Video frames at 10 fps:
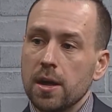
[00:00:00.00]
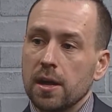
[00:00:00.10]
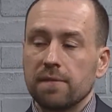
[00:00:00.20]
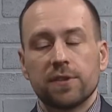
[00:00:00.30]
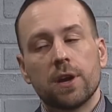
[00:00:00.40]

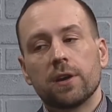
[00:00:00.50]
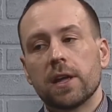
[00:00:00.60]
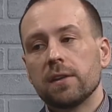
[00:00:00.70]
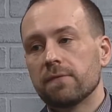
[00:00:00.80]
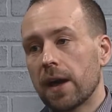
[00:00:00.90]
If they are
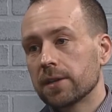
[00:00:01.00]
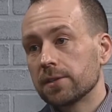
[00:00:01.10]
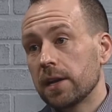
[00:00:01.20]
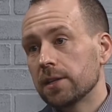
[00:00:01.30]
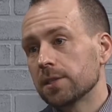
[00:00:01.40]
getting
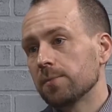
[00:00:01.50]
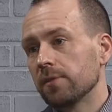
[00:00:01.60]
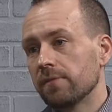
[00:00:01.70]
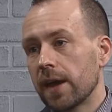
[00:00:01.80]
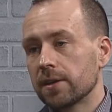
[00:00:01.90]
vaccinated, some of
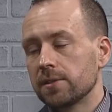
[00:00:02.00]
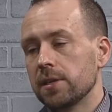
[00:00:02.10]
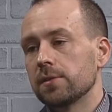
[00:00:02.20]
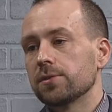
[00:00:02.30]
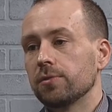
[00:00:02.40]
the
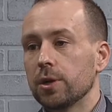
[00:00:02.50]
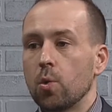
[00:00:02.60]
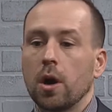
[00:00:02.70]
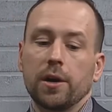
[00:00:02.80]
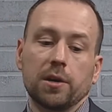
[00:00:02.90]
vaccines
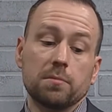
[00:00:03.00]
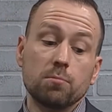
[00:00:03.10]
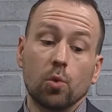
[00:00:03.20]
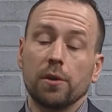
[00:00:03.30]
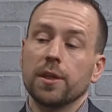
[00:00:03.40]
require
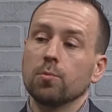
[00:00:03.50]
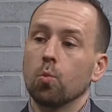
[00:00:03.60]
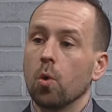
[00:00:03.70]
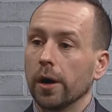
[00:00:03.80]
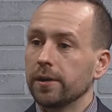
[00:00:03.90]
more
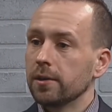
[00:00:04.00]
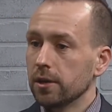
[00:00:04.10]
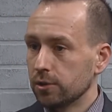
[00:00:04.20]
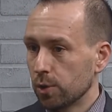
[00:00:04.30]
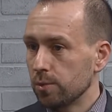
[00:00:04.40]
than one
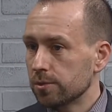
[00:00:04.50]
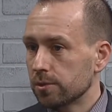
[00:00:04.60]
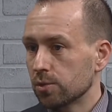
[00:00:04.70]
dose.